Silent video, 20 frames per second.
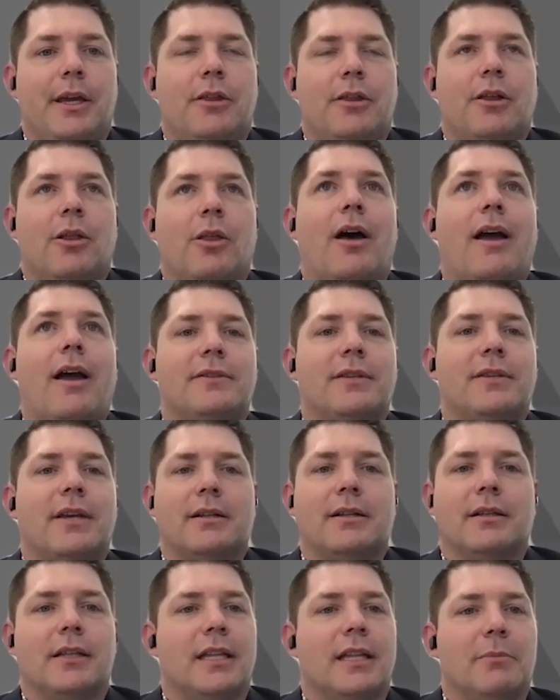the life
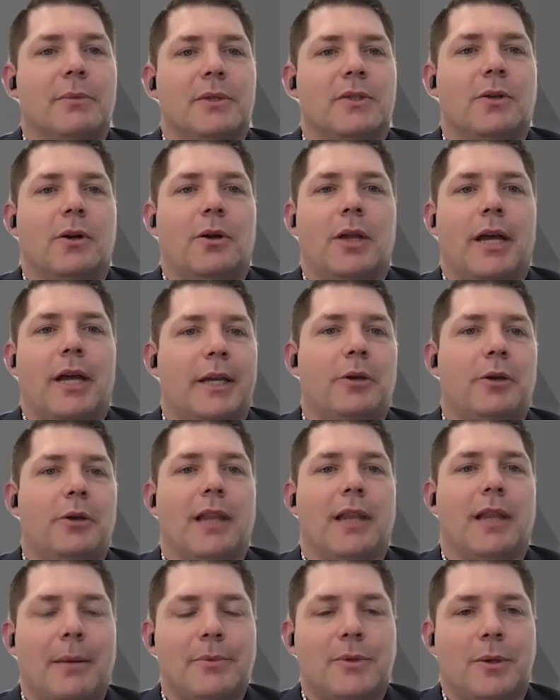cycle of them is not like your
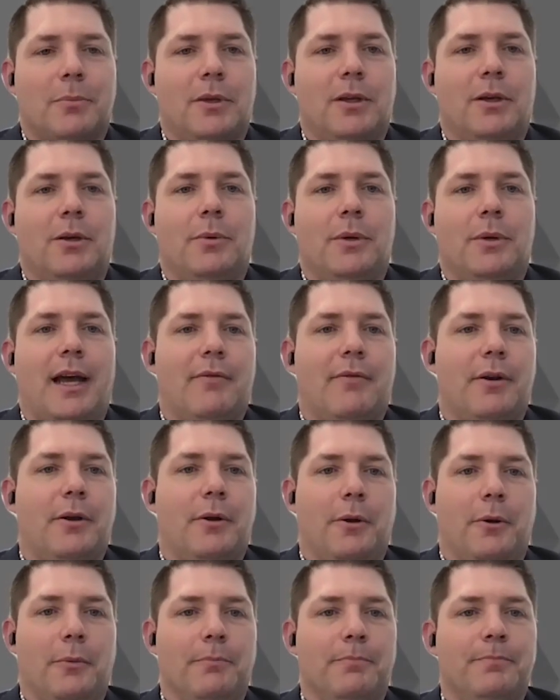laptop that you would have at
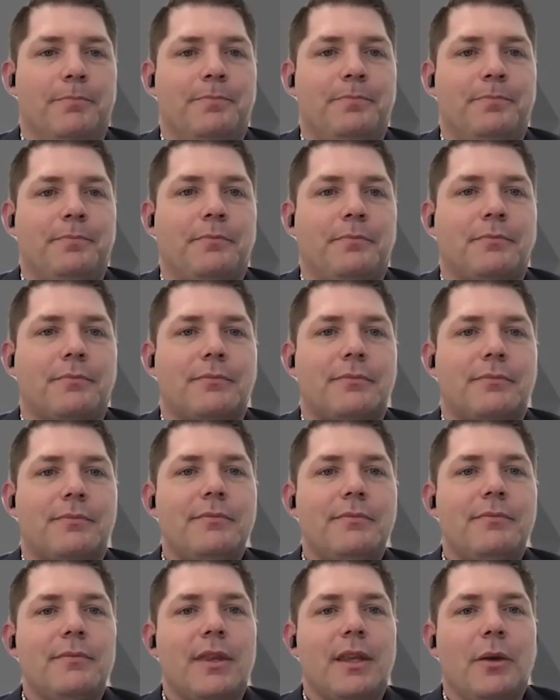home.
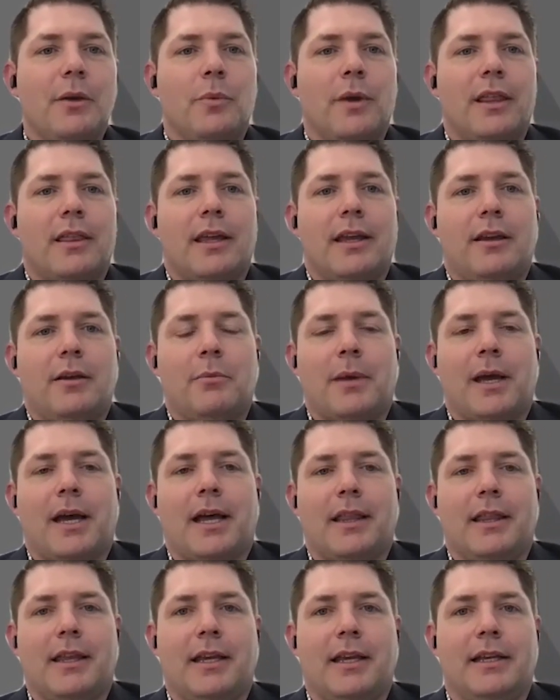We think
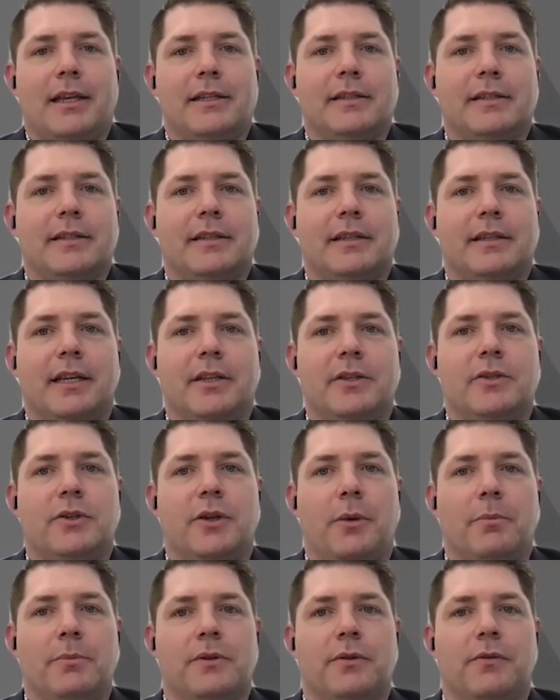about these in
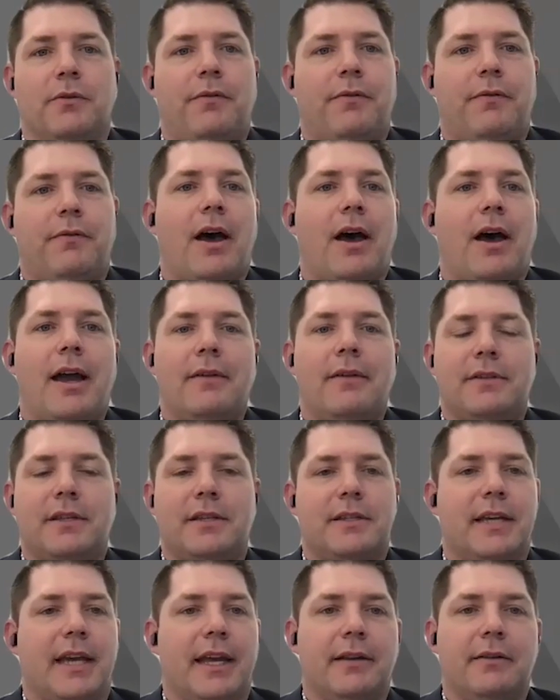terms of 5
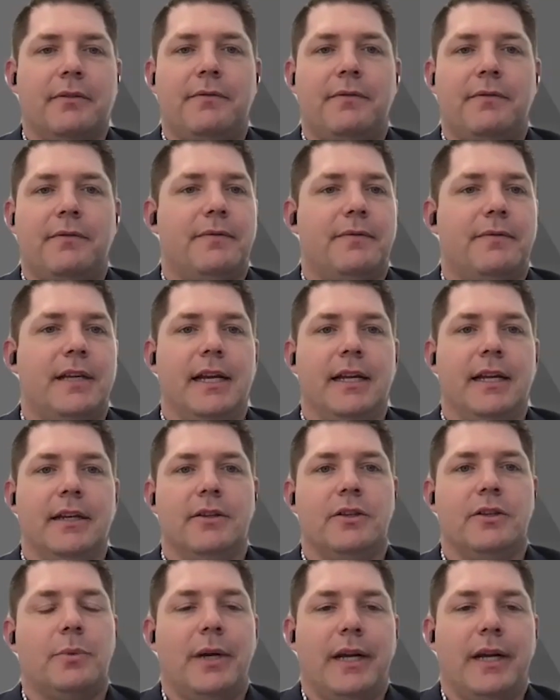to 10, 15,
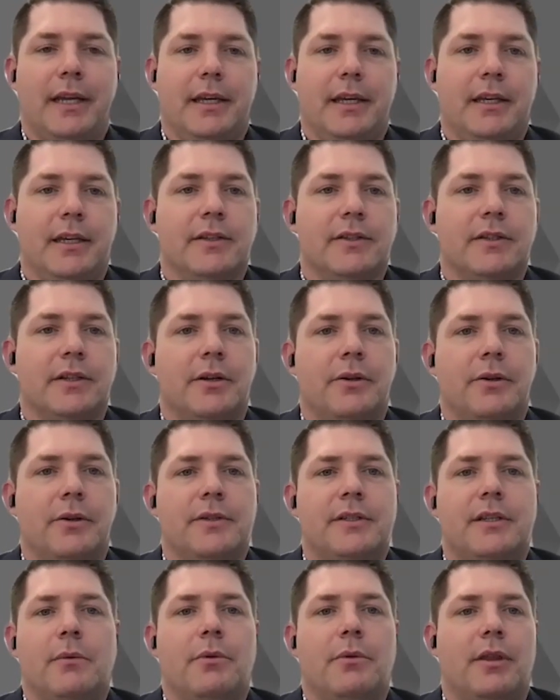and 20 years. And I
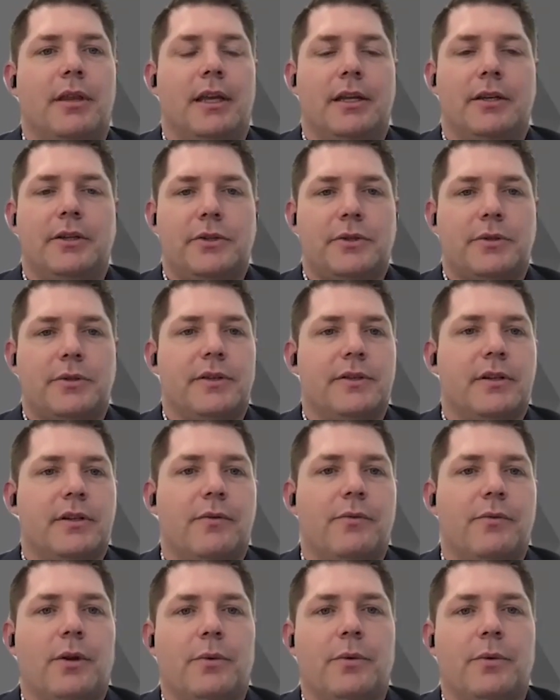know some of the industries that
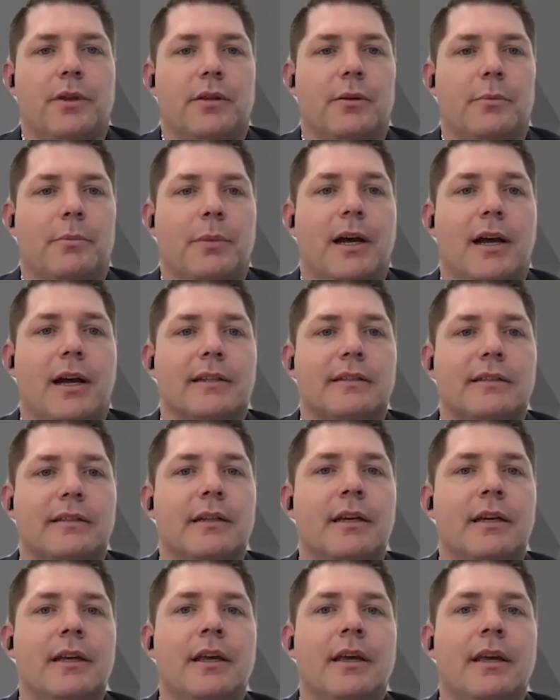I've worked with in the past,
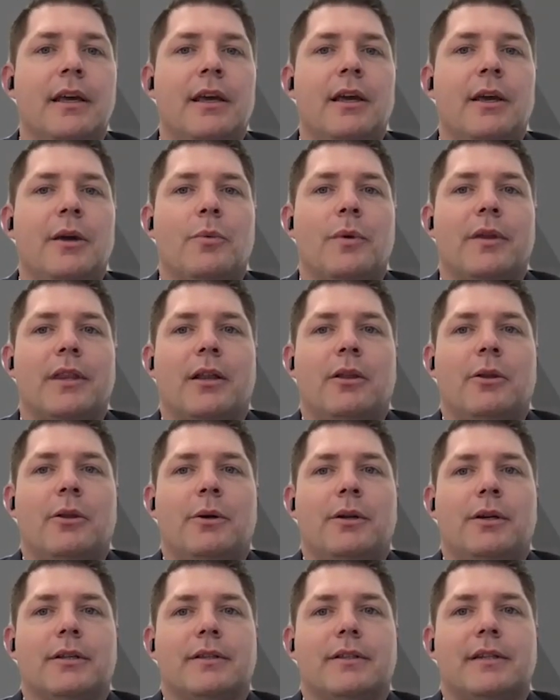when they
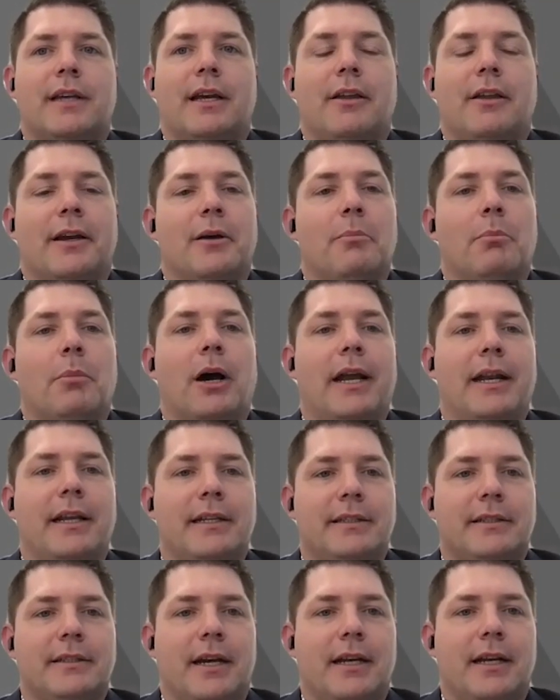look at, say, like a
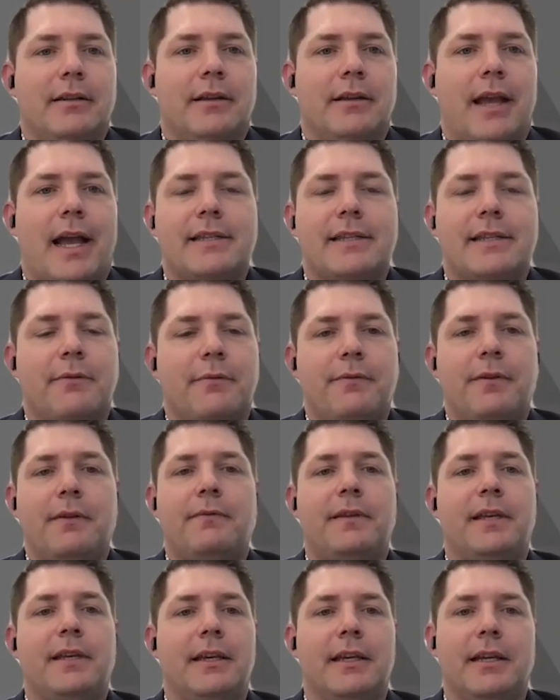mining site, that's a
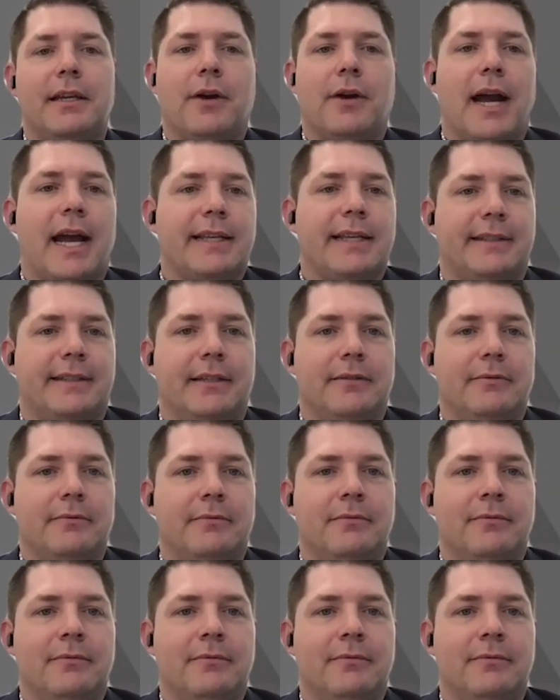50-year asset.